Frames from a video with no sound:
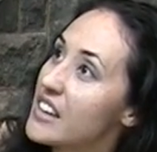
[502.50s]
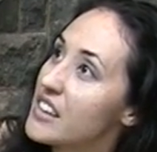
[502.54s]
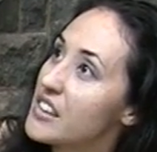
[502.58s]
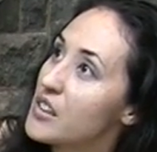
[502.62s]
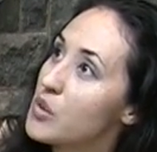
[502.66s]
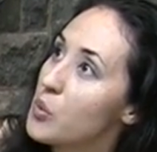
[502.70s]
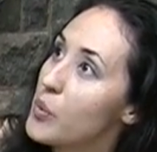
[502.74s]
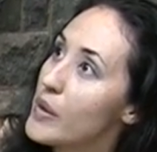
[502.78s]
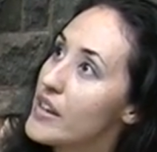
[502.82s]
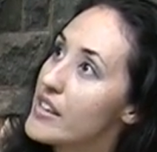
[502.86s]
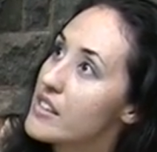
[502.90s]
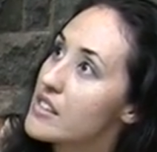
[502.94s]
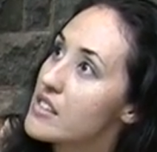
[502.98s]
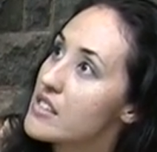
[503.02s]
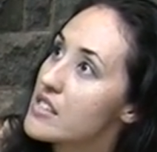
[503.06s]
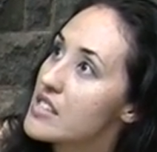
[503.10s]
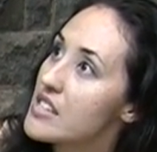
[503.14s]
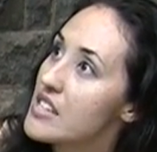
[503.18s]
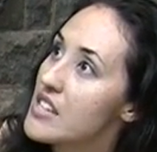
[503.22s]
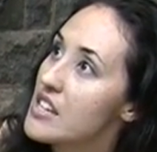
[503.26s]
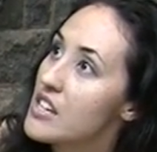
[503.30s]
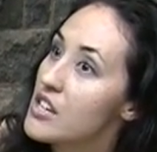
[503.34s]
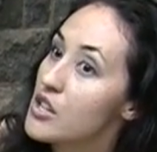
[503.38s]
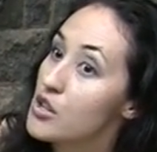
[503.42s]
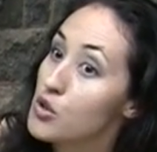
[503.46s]
And the
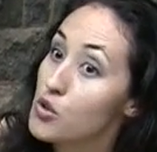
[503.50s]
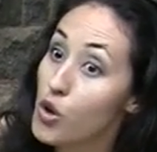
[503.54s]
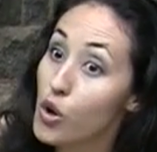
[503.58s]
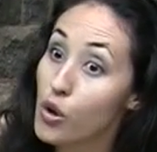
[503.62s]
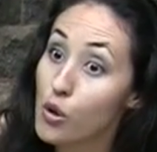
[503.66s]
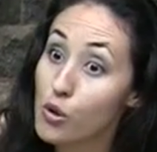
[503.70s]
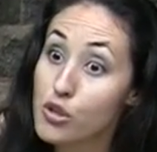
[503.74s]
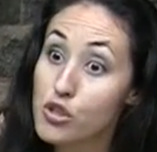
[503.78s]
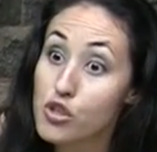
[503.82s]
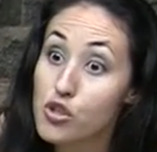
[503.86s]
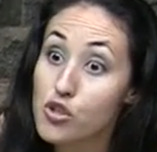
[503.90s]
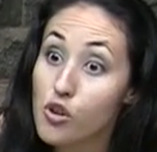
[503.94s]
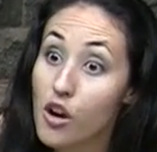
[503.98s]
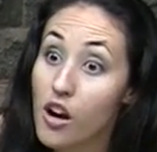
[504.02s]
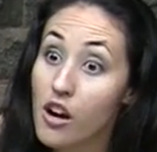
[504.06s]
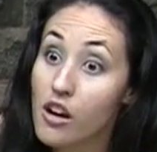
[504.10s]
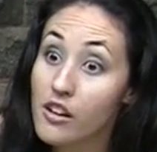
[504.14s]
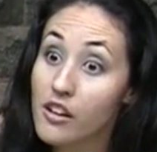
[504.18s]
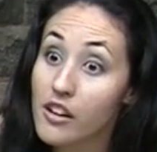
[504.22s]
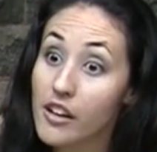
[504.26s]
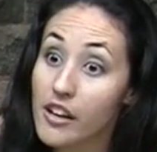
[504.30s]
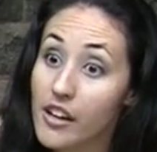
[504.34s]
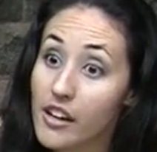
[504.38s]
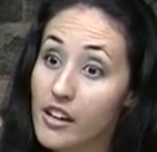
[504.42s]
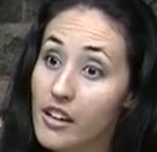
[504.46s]
winds grow
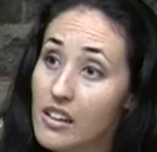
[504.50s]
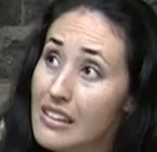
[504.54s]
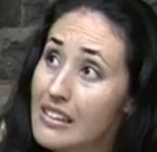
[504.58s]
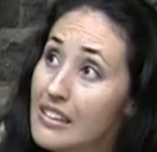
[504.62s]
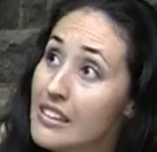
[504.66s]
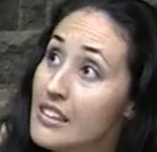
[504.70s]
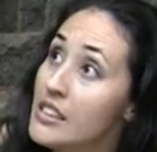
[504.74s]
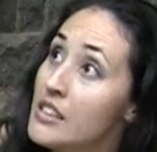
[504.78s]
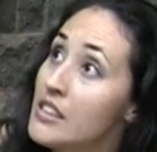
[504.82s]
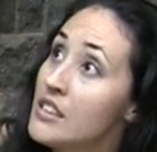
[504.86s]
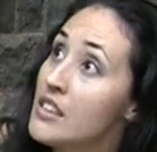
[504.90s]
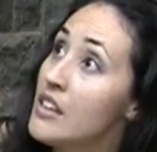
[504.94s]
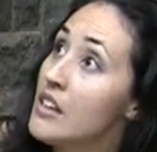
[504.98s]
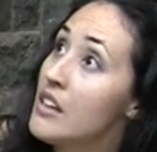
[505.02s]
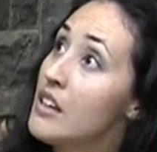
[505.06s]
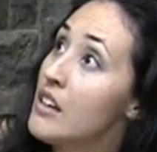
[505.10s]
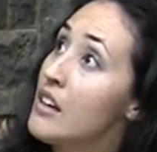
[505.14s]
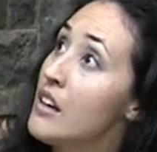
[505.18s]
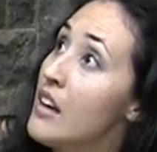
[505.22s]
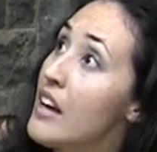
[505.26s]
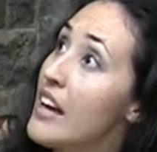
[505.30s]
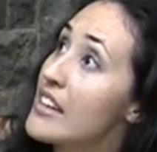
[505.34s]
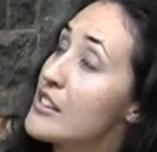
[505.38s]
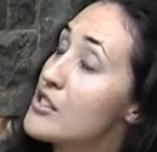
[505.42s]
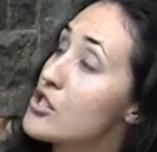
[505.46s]
stronger
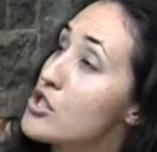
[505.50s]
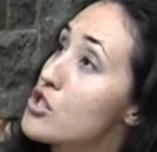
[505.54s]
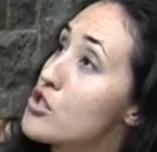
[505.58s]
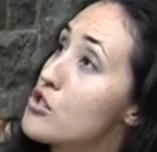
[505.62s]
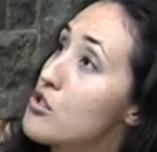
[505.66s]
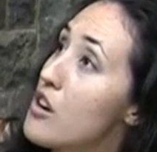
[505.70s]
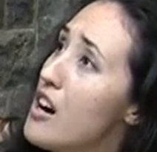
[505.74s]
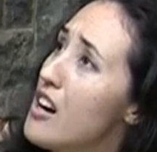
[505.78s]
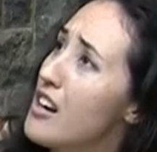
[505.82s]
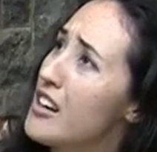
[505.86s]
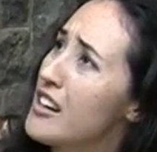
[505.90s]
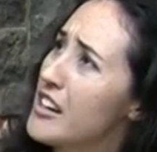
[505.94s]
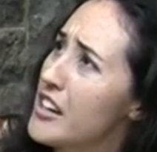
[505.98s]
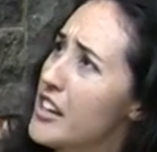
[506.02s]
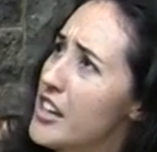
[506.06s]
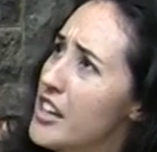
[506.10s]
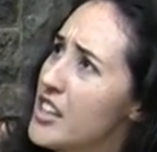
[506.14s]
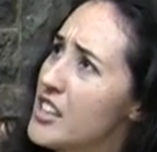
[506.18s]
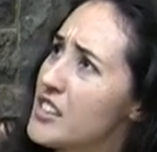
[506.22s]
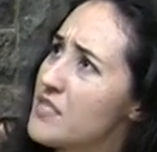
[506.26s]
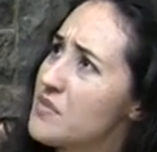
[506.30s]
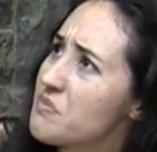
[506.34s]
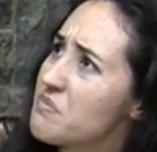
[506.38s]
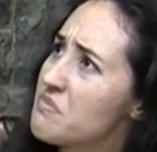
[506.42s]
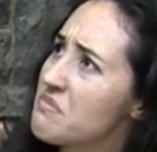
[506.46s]
and stronger.